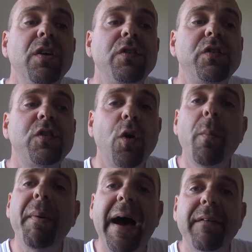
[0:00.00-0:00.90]
so
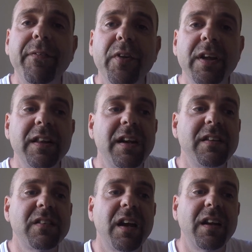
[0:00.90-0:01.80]
baffling that
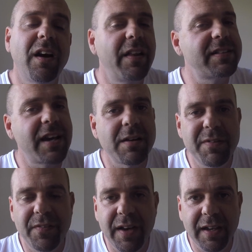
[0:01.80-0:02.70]
it's like, oh, that's got to be
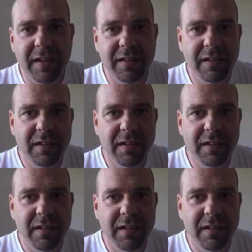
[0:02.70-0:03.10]
fake,